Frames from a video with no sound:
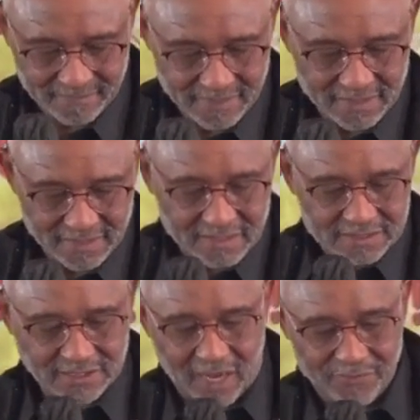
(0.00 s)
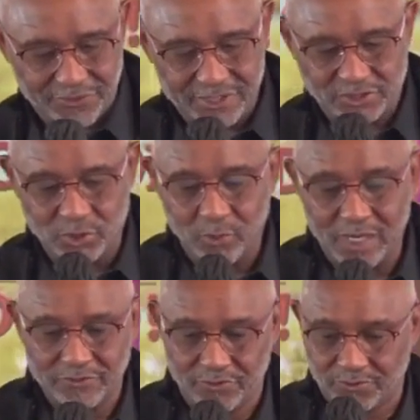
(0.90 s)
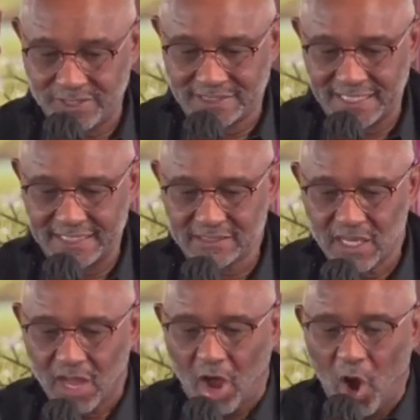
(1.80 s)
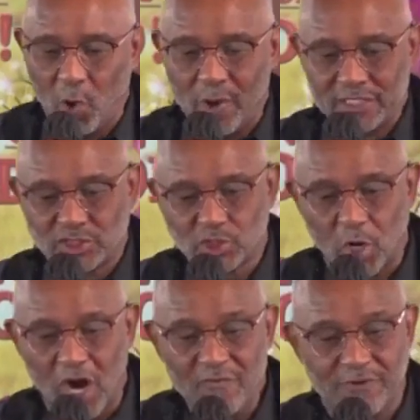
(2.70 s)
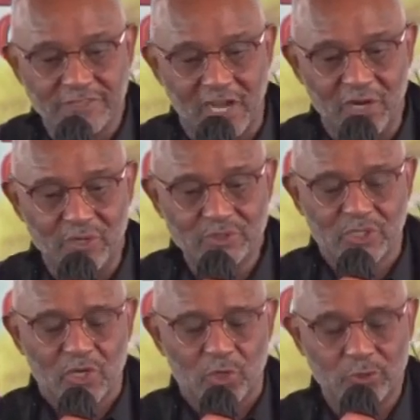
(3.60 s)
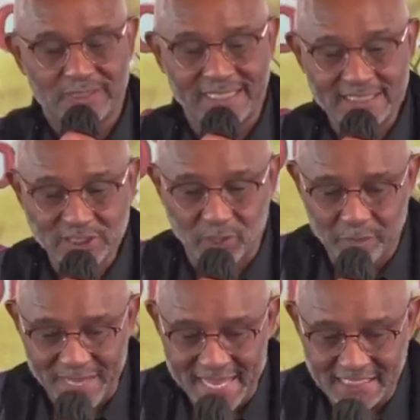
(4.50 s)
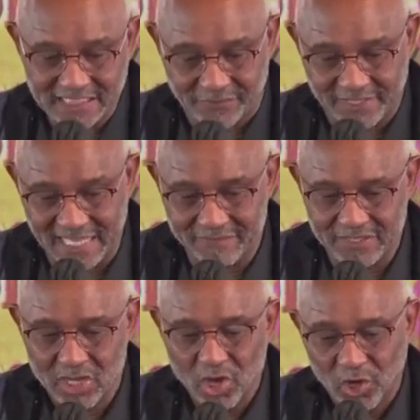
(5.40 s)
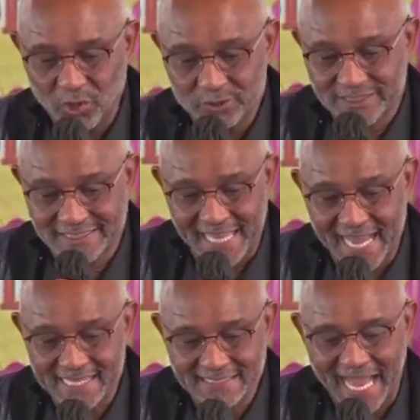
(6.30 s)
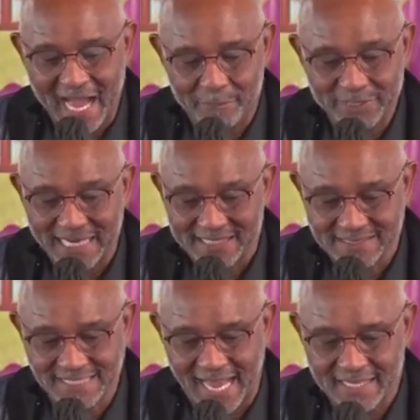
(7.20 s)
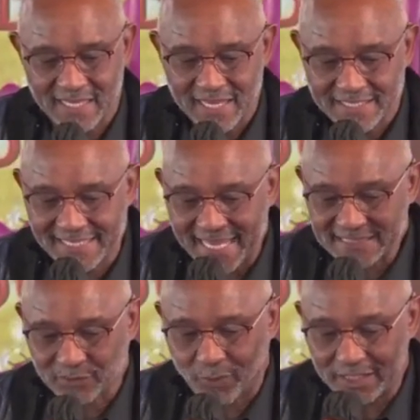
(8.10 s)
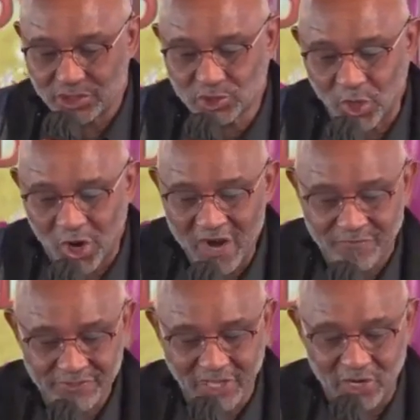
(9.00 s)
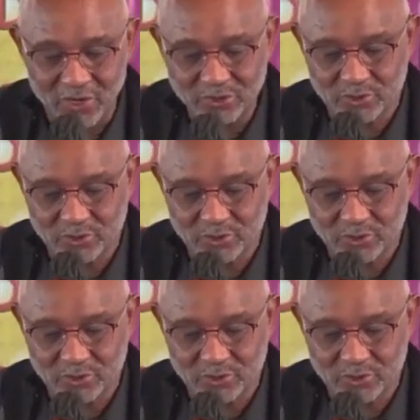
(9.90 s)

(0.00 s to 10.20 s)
Psalm 32, 1 through 3 says, Oh, what joy for those whose disobedience is forgiven, whose sin is put out of sight, Yes, what joy for those who,